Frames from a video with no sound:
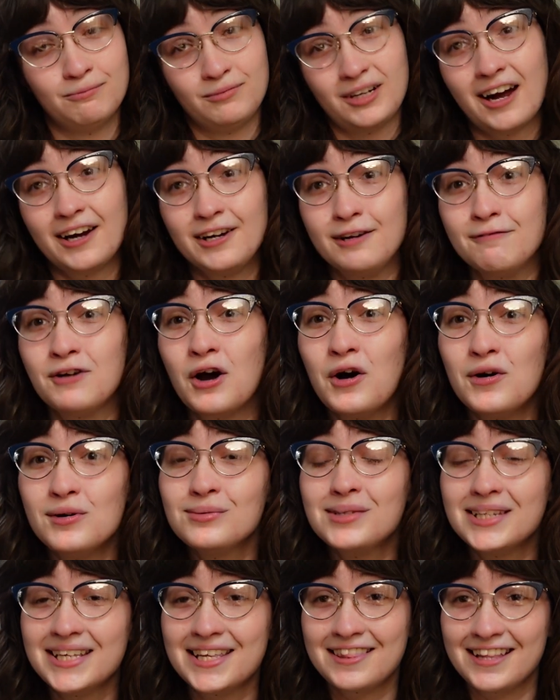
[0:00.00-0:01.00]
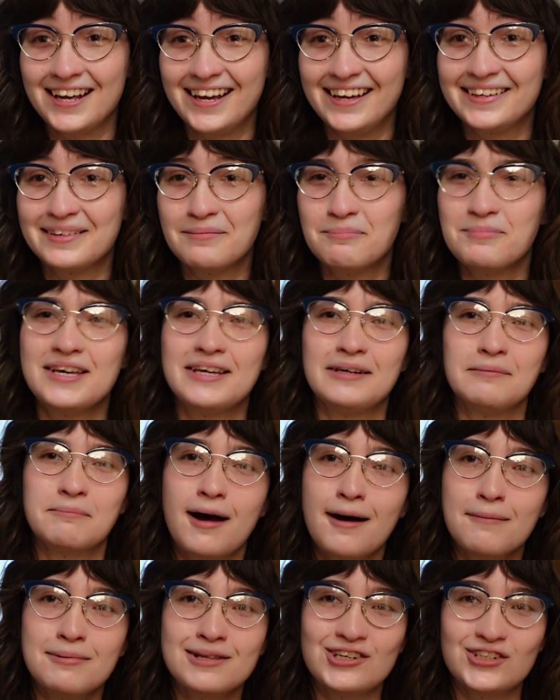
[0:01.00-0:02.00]
kind of only thing being
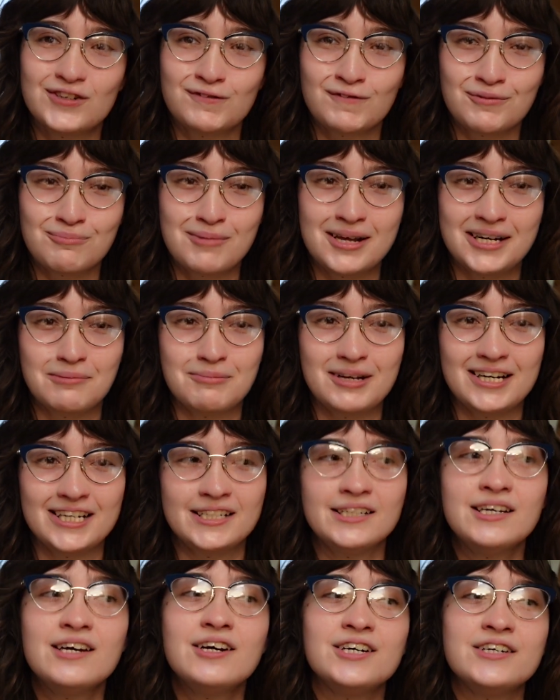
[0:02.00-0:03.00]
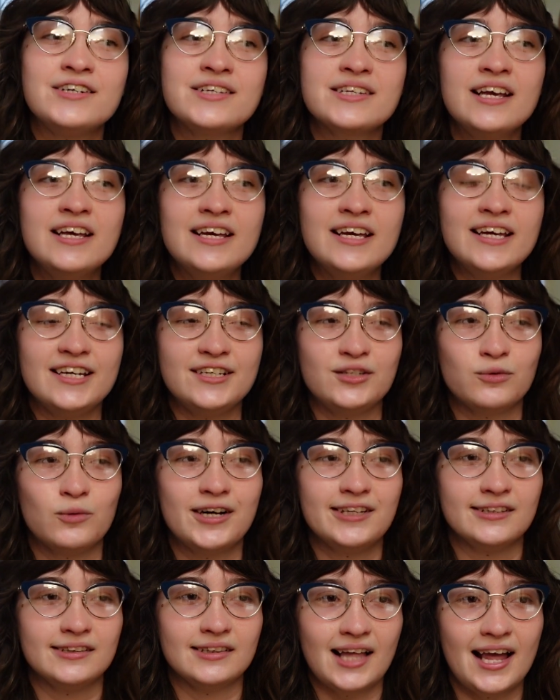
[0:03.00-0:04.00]
published for many, many years is
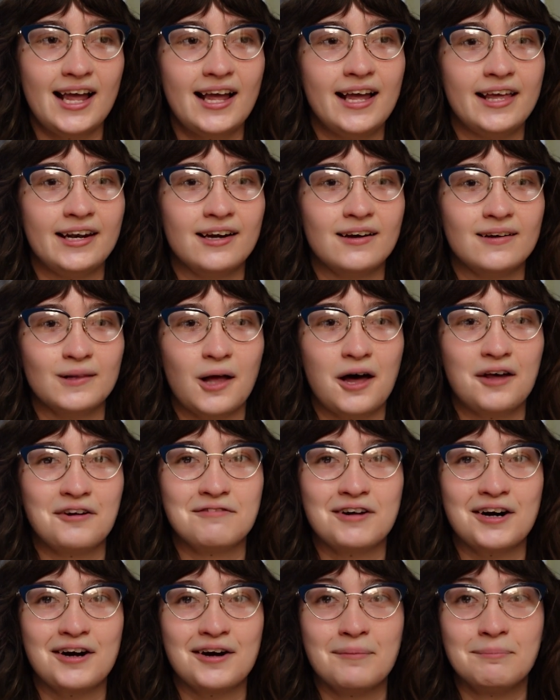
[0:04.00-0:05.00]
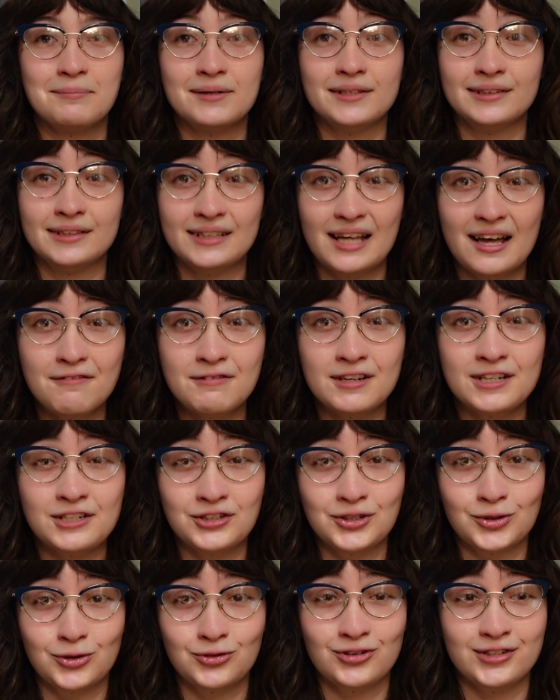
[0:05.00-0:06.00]
what led a lot of our beloved
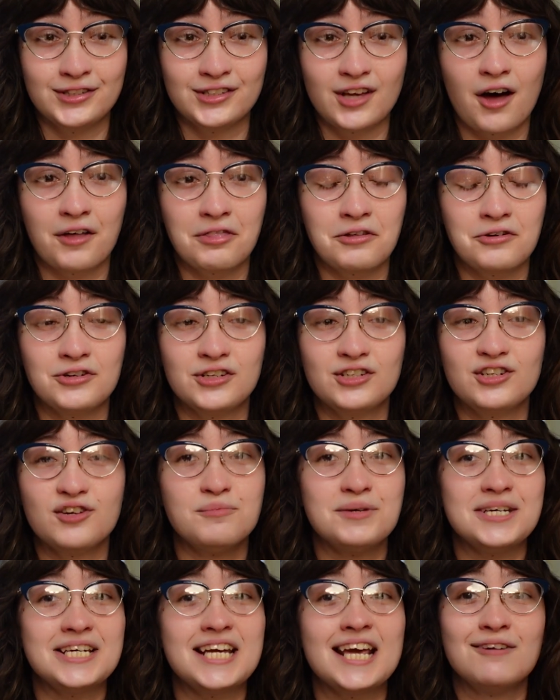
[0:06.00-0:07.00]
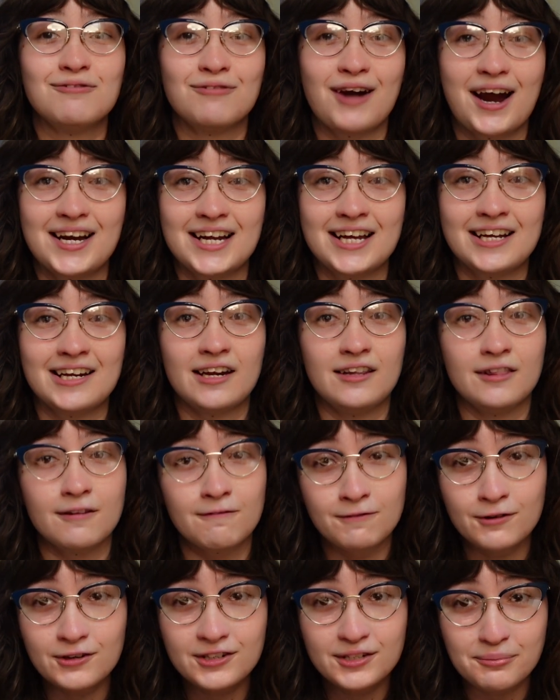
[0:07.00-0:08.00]
children's authors to begin writing in the
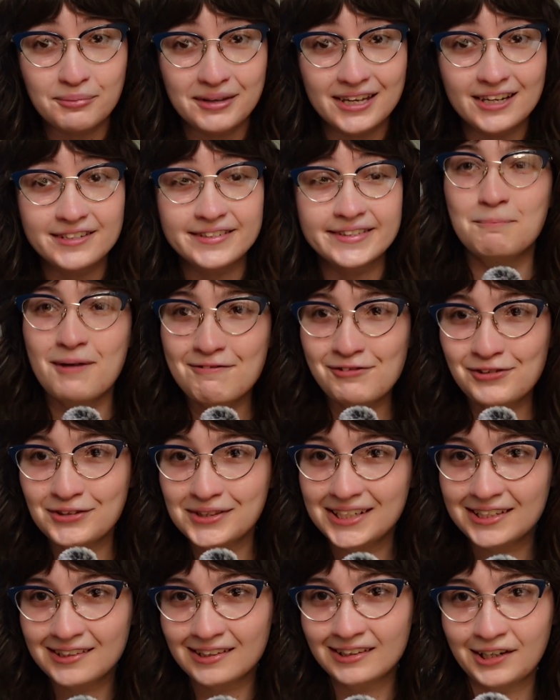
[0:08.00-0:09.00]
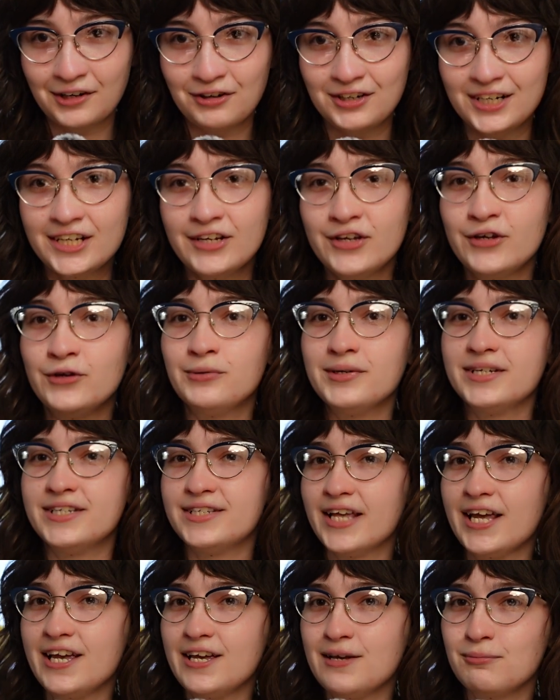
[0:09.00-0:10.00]
first place. Beverly Cleary, who
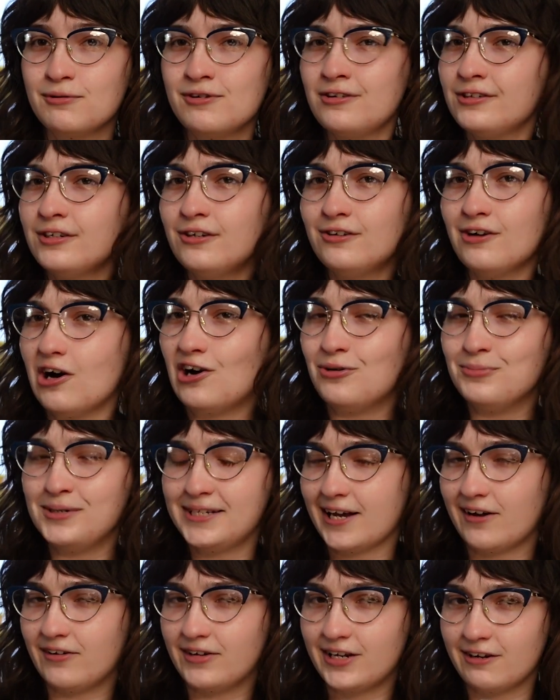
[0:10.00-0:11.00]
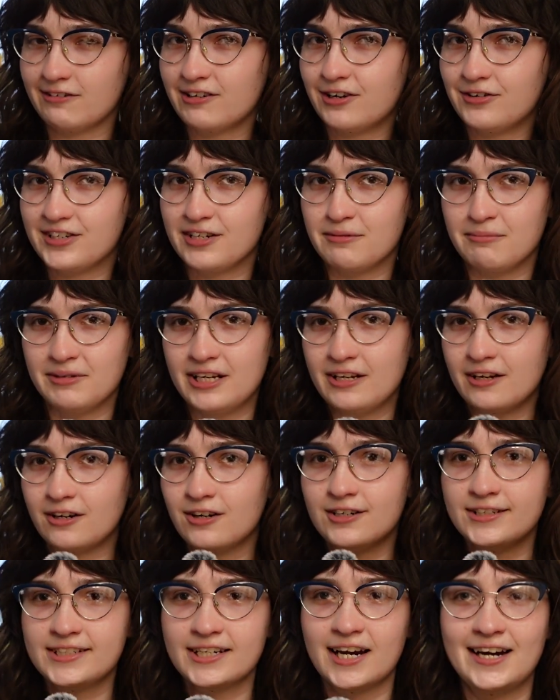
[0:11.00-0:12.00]
is a personal hometown hero to me,
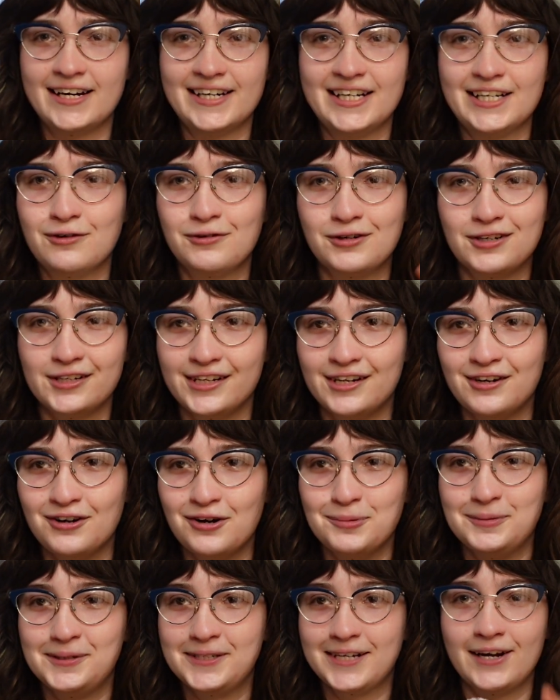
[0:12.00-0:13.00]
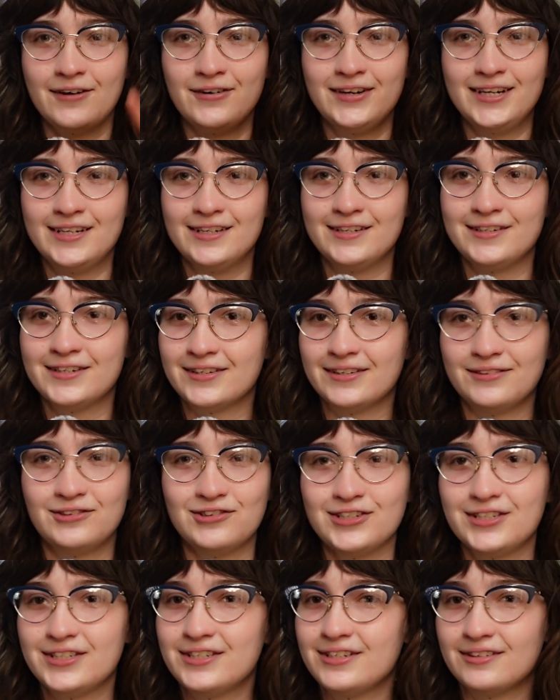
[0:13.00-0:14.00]
her tiny Oregon hometown is
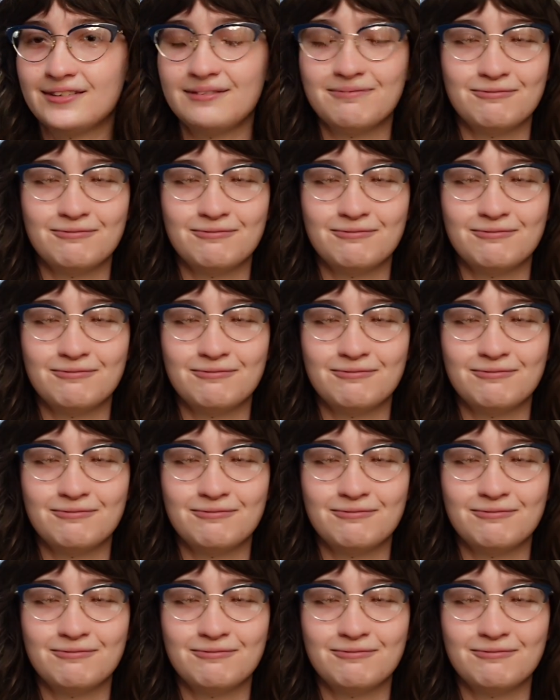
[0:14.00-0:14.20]
just